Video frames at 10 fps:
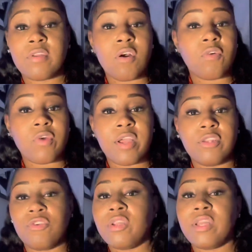all right?
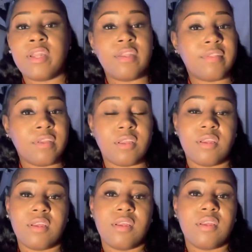Do you need anything?
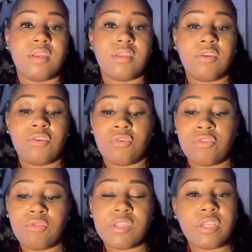You know,
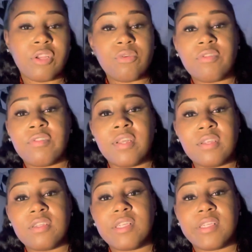those little
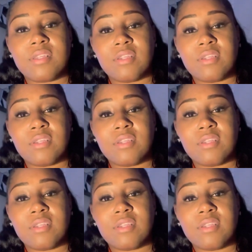things,